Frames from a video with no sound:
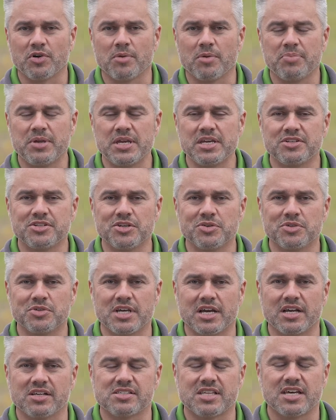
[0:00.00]
for a P2
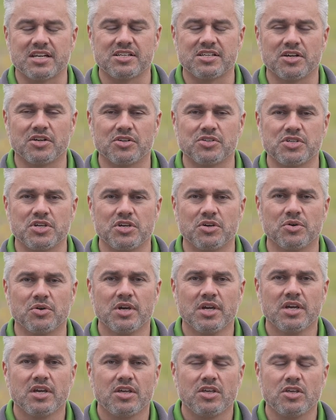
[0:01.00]
test, that tells you
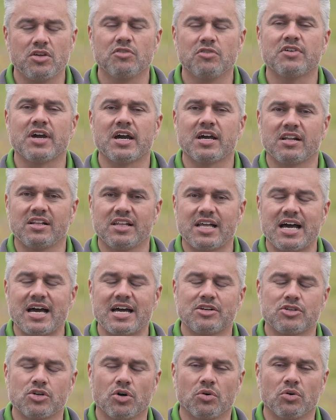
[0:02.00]
you've got a
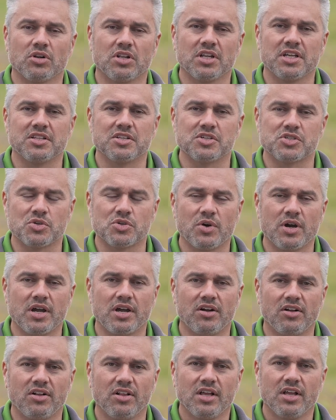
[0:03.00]
lot total in the
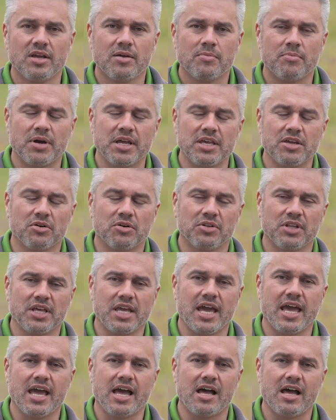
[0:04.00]
soil, but you only
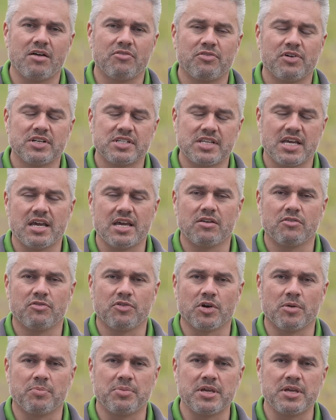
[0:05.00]
have 10
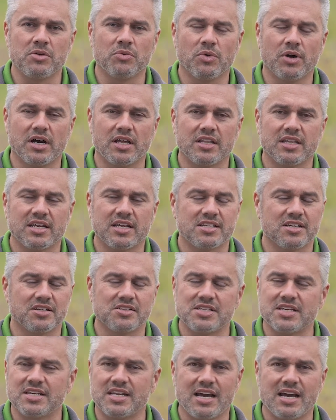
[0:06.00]
for a P1, that
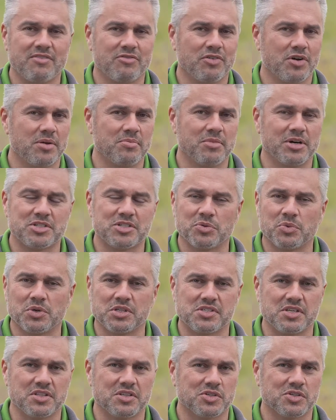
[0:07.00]
tells you not very much of
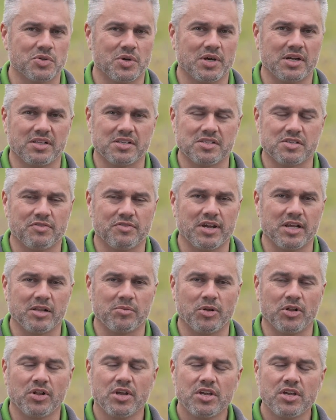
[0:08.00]
what's in the soil is
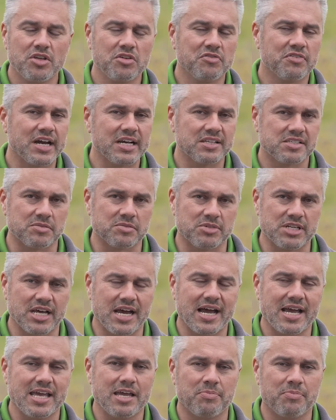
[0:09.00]
available. You've got some
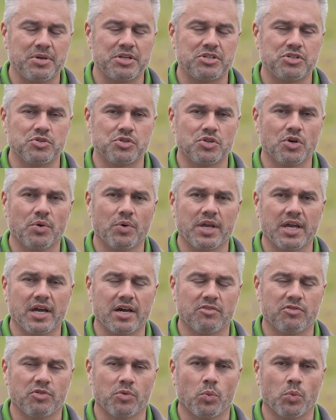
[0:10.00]
tie-up issues going
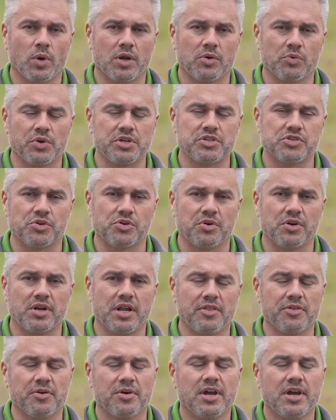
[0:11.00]
on from one reason or
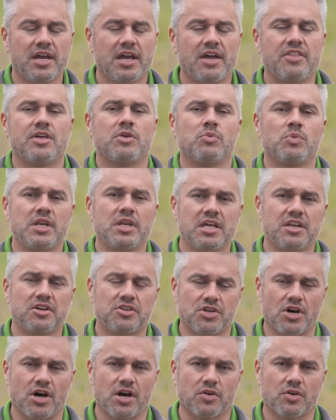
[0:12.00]
another, and then we need to
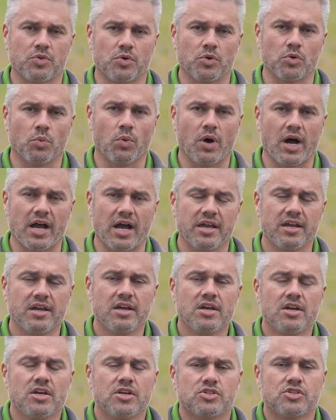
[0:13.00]
talk through why.
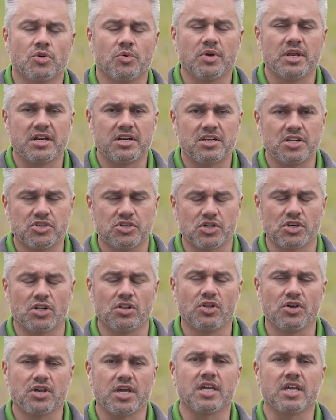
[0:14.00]
So in addition to
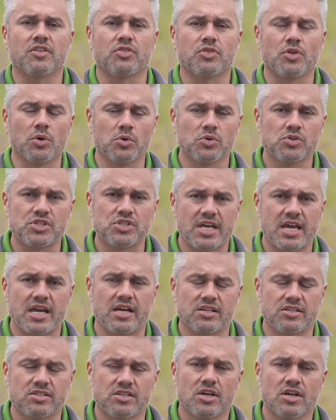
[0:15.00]
looking at those
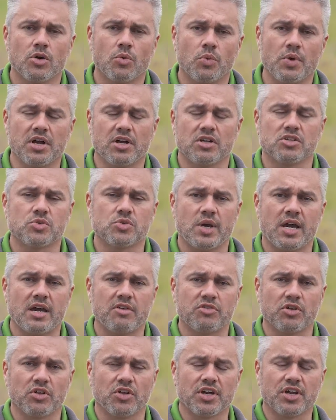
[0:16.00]
tests, we also
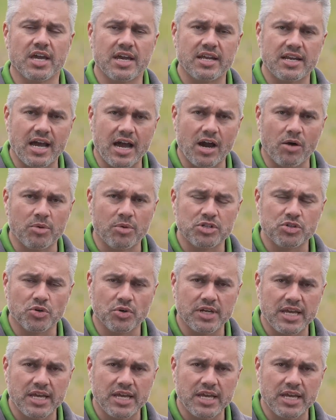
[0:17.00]
have to look at how much